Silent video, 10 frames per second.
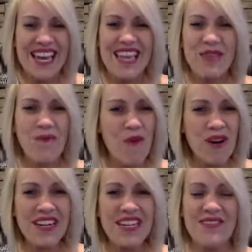In the
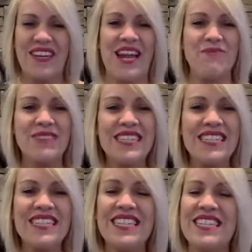morning when I'm
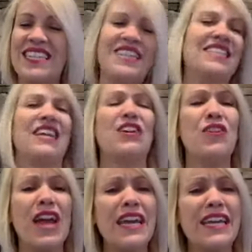listening to this, I
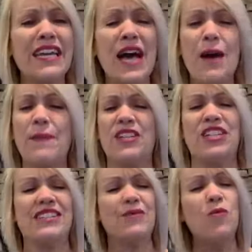crank it up and
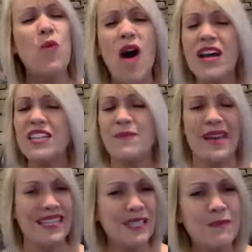just wash
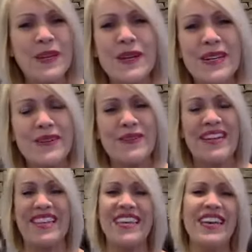my spirit
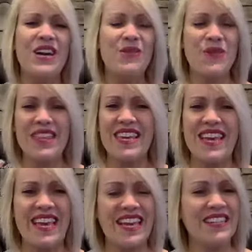with
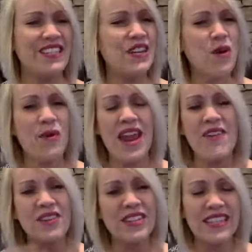it. And you know,
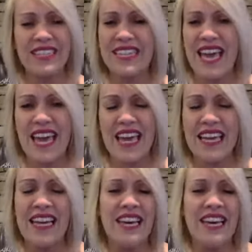whatever the day